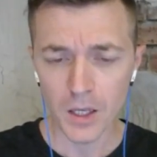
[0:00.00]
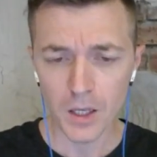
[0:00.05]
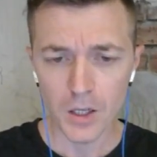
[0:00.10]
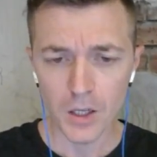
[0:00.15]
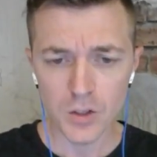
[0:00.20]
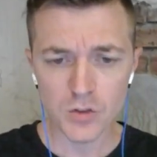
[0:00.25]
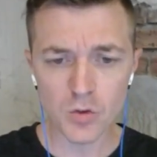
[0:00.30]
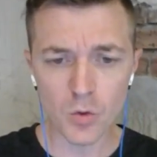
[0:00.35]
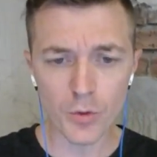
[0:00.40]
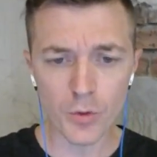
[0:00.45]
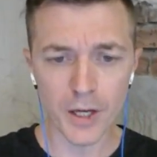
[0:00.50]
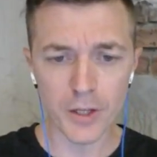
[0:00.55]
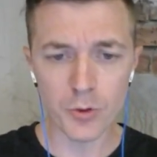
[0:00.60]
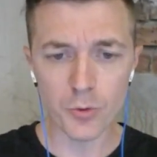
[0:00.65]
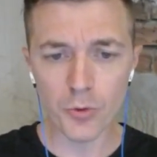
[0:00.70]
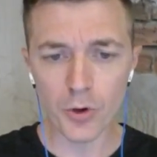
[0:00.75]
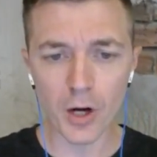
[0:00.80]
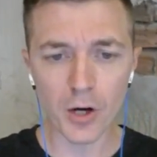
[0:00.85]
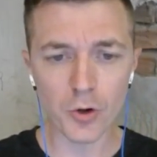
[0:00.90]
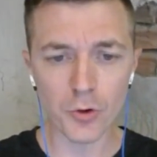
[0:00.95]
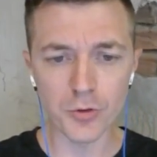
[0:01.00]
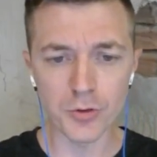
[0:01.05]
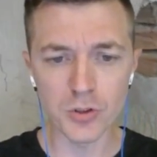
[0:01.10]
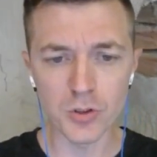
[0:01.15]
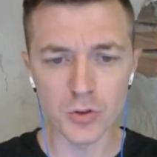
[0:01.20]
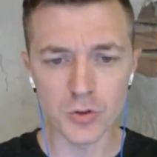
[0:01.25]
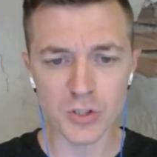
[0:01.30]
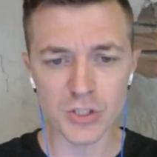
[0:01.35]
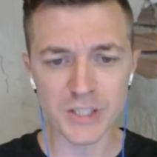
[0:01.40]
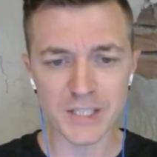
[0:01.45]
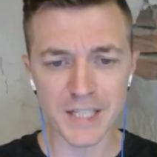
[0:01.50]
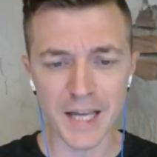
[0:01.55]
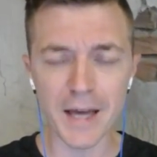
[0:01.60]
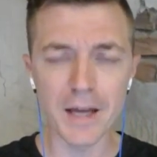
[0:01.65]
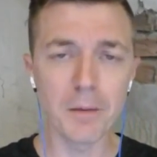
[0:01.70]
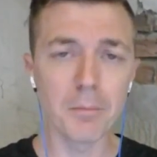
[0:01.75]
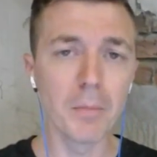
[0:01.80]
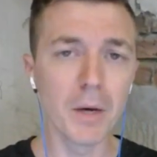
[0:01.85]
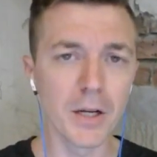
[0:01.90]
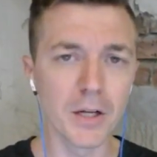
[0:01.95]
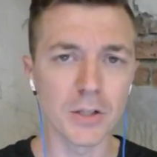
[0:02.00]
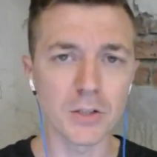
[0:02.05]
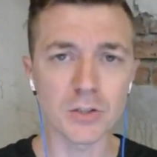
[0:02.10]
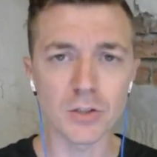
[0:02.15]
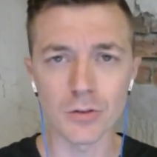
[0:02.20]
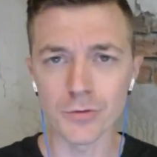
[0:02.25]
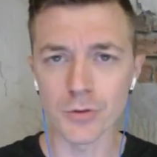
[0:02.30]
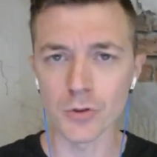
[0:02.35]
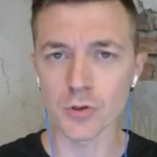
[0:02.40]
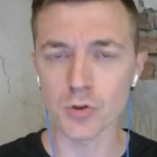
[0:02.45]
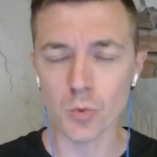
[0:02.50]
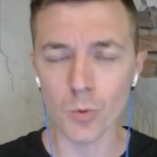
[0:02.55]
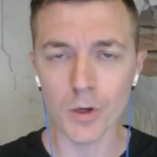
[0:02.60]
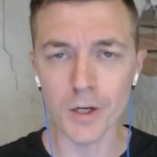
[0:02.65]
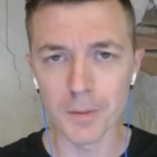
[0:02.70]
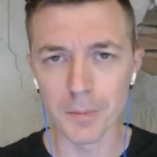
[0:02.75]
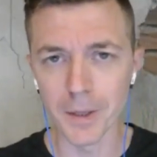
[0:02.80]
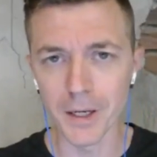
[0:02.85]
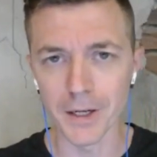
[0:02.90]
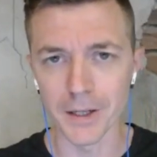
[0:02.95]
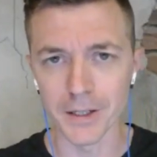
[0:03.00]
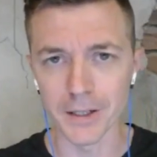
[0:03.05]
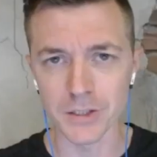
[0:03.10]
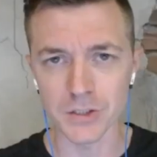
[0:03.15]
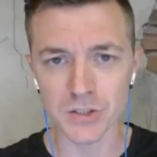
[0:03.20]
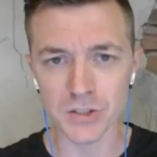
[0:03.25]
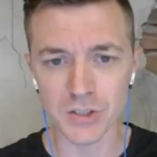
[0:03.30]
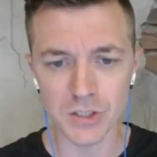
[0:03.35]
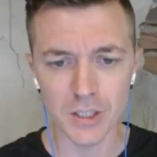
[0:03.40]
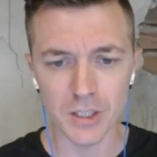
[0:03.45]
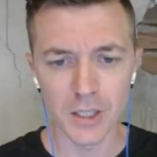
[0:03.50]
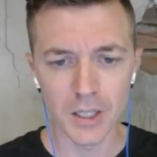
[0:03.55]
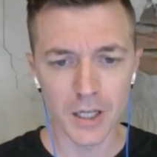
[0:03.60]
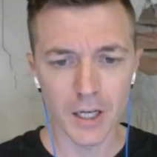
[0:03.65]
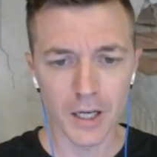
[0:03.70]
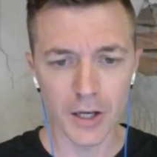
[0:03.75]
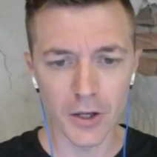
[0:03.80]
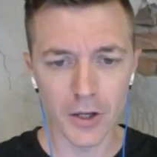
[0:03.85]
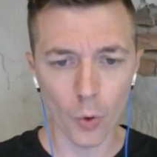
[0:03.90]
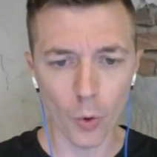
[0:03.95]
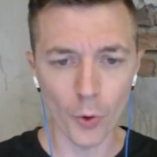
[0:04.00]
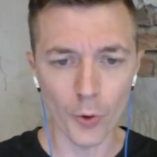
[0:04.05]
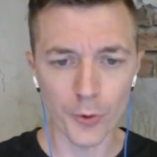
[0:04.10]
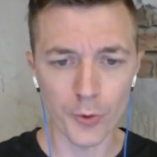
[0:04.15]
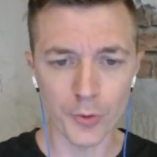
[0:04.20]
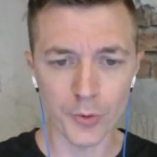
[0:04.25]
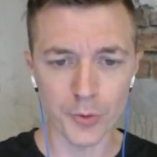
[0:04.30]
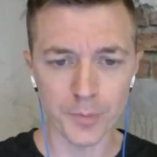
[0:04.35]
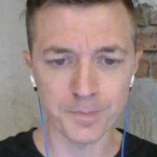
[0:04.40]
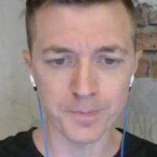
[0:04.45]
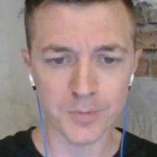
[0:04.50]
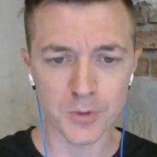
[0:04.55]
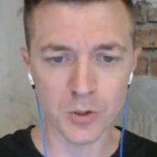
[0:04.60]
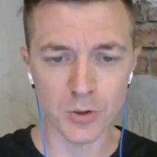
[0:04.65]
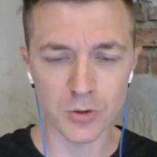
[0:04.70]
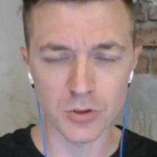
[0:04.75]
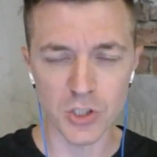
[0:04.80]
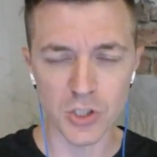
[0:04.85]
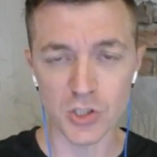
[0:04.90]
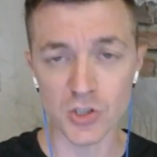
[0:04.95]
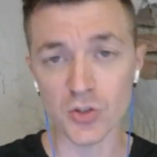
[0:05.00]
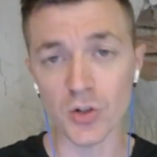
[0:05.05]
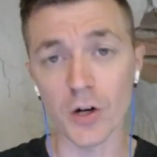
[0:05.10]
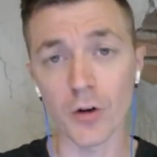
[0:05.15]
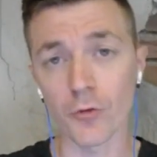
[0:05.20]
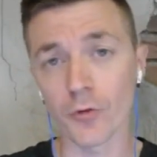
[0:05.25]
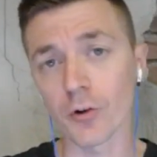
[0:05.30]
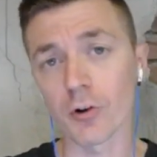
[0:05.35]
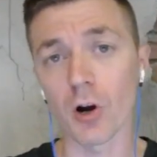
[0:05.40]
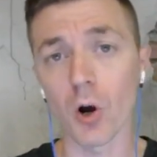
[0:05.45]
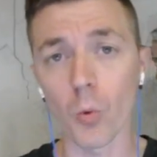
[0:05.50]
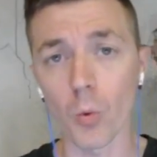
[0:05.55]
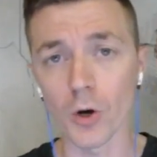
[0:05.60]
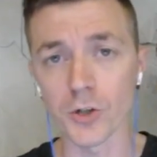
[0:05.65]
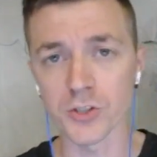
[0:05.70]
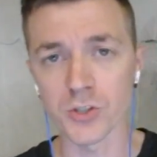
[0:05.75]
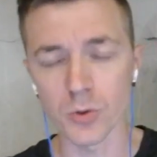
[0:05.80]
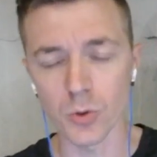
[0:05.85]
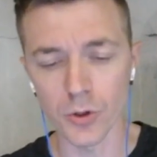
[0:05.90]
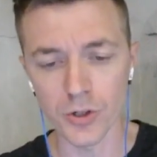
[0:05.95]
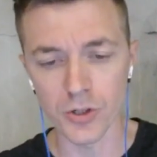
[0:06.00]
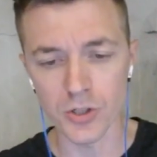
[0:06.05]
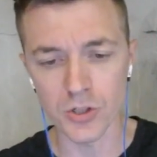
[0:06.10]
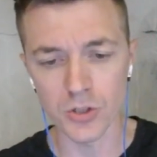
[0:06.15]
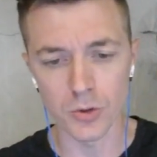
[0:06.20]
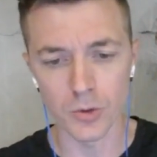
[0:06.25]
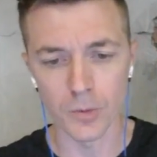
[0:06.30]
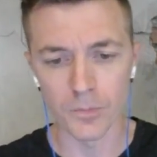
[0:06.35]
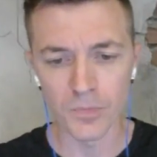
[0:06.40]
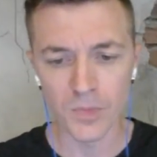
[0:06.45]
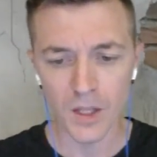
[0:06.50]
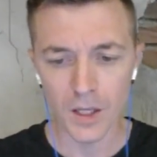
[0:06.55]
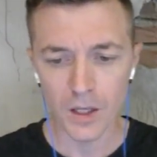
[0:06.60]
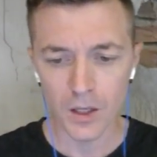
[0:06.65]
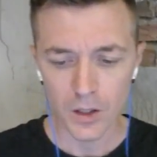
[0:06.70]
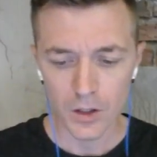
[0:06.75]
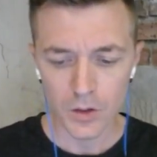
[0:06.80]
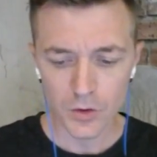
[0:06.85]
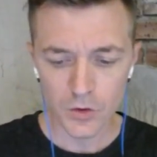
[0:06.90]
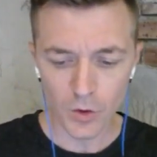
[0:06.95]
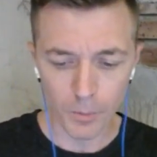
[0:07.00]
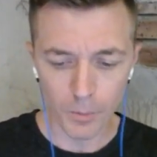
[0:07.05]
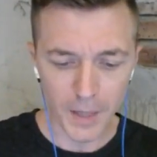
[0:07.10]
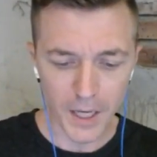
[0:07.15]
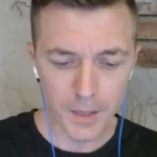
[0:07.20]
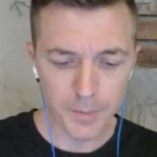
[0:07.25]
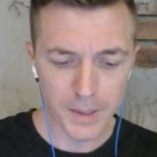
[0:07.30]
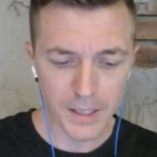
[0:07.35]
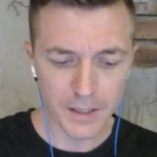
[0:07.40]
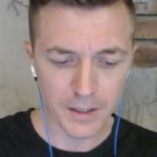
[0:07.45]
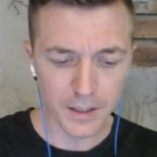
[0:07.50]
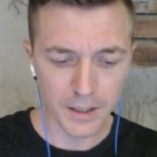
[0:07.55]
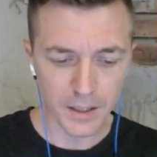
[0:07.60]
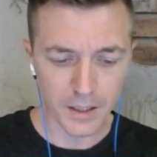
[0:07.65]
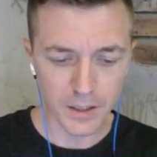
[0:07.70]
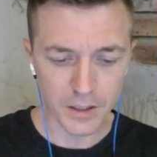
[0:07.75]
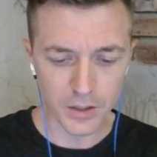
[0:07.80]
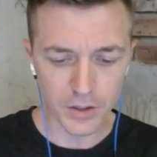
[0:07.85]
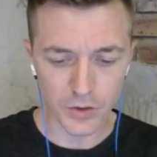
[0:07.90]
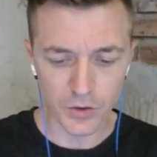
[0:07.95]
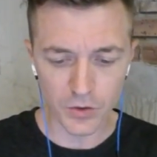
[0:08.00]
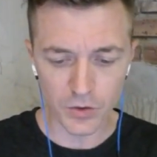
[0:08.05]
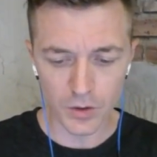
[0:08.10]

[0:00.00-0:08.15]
so that you're not going to use 10 minutes of your 20 minutes in order to just try to figure out what you're going to do. So maybe it is